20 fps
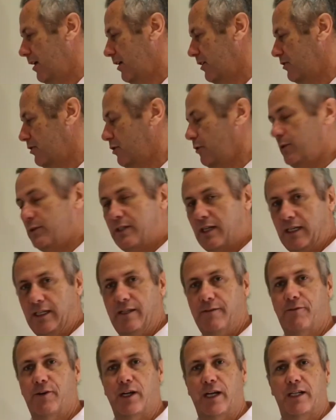to
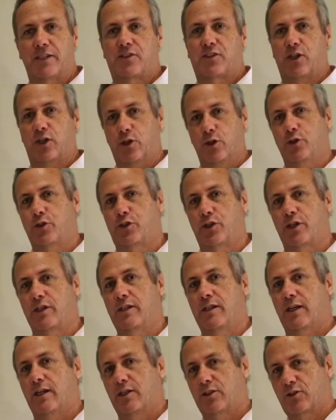deliver a
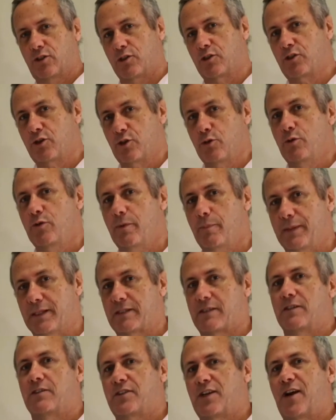solution to you, the
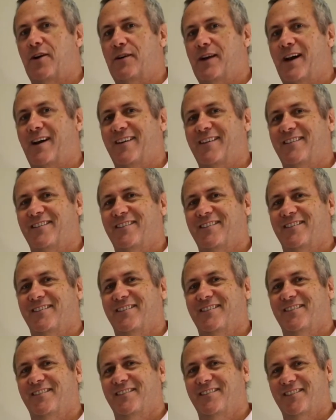business owner.
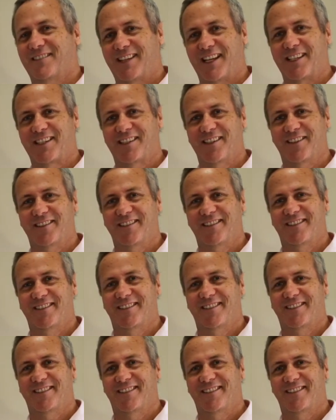Thank you.